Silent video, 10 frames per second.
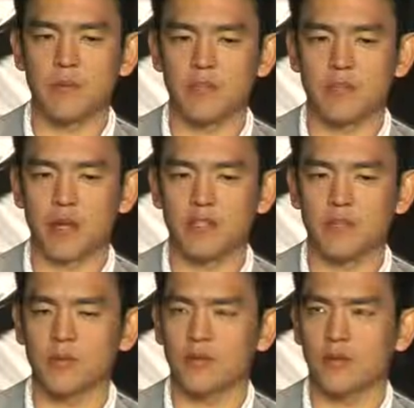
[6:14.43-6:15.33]
most
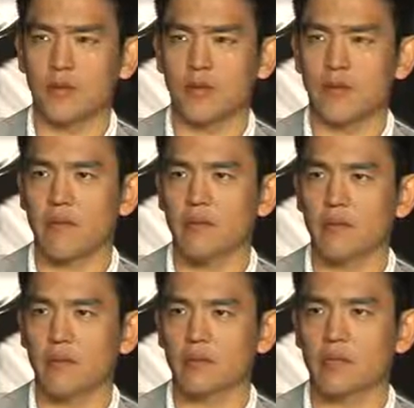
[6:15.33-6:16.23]
knowledgeable filmmaker I've ever
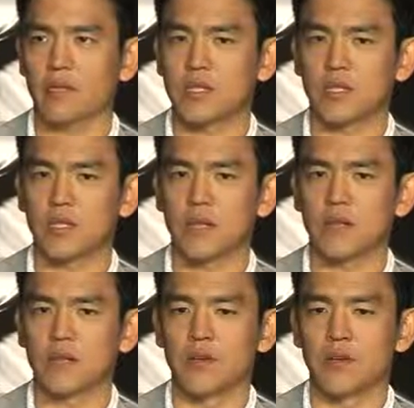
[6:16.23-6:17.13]
worked with. He just kind
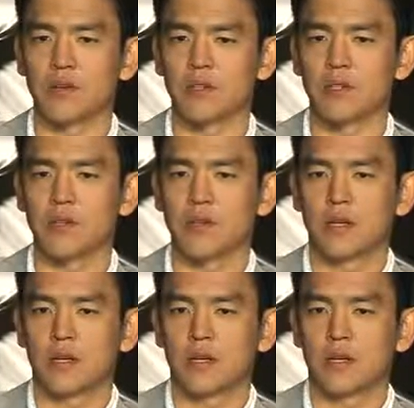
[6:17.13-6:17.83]
of knows